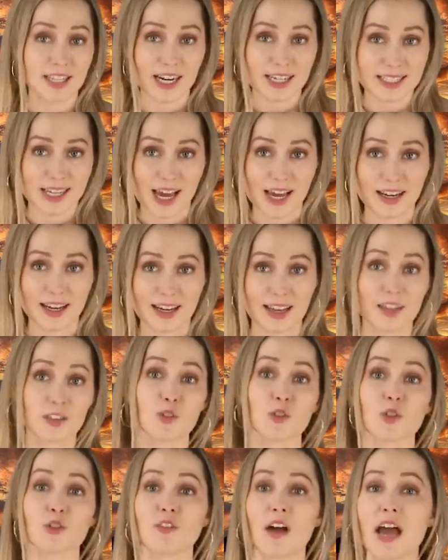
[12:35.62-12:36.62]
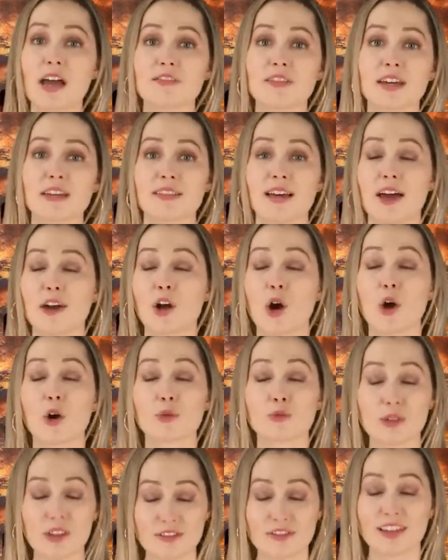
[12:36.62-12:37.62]
Titanic and surviving that
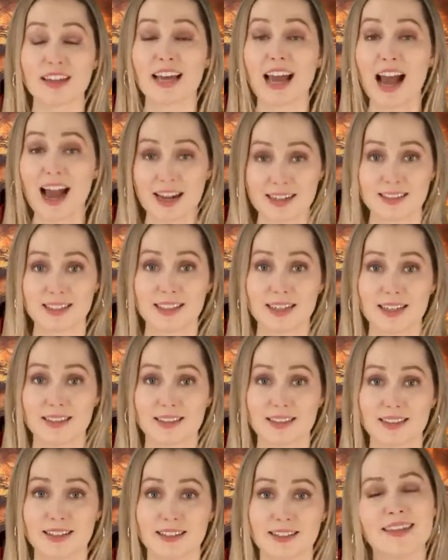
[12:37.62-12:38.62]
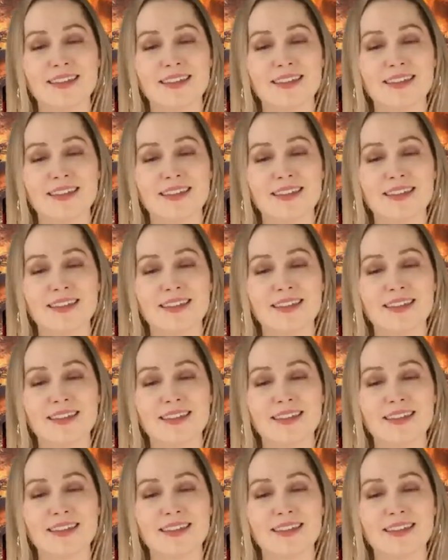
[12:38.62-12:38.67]
horrific accident.